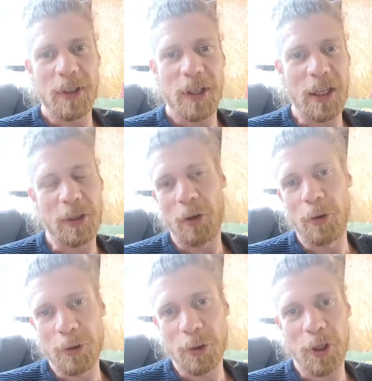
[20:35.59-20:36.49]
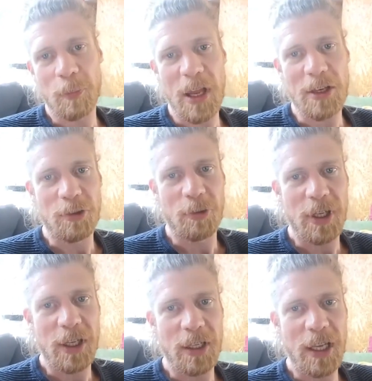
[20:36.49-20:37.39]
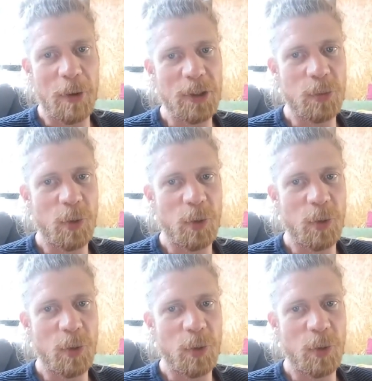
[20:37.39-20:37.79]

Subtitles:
another documentary now as